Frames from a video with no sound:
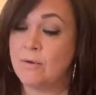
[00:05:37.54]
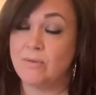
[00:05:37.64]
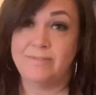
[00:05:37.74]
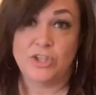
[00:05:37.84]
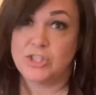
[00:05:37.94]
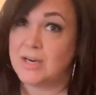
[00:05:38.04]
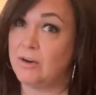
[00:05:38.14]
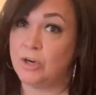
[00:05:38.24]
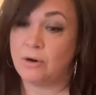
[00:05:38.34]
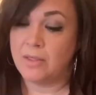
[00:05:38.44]

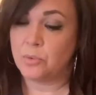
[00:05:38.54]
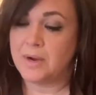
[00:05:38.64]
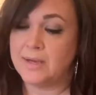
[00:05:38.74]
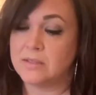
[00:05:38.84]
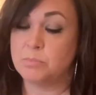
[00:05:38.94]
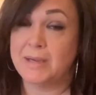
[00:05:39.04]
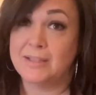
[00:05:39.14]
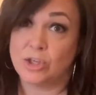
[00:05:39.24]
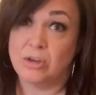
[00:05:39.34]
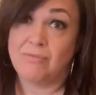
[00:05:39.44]
vegetarian or otherwise, but
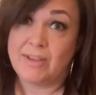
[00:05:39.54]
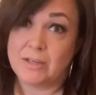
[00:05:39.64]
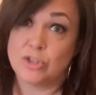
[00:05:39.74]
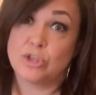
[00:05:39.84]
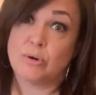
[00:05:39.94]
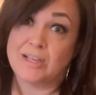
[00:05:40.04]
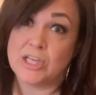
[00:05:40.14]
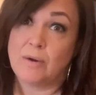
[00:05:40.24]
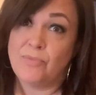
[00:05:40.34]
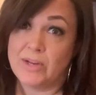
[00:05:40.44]
it's a good thing to
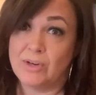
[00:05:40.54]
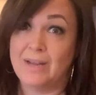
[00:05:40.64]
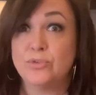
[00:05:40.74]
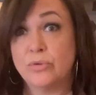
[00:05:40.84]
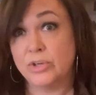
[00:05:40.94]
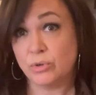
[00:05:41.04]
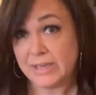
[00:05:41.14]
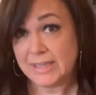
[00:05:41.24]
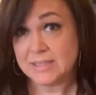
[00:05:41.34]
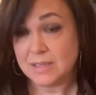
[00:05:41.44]
stretch out leftover
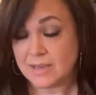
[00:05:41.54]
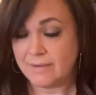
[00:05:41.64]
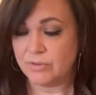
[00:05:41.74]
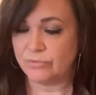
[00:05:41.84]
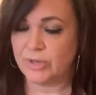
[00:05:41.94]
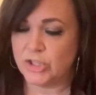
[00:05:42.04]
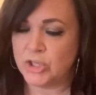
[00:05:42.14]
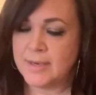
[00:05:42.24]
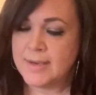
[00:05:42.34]
ingredients that you have in the fridge.